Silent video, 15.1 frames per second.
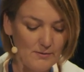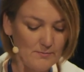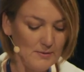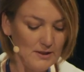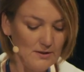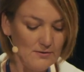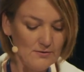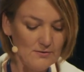their
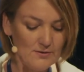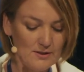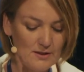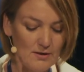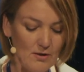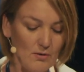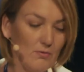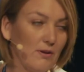meters
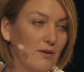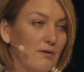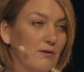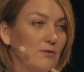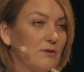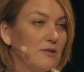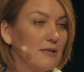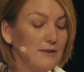and lower their
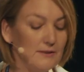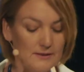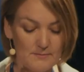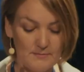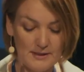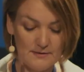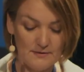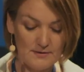utility
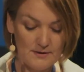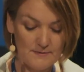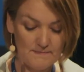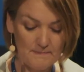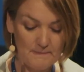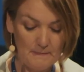bills.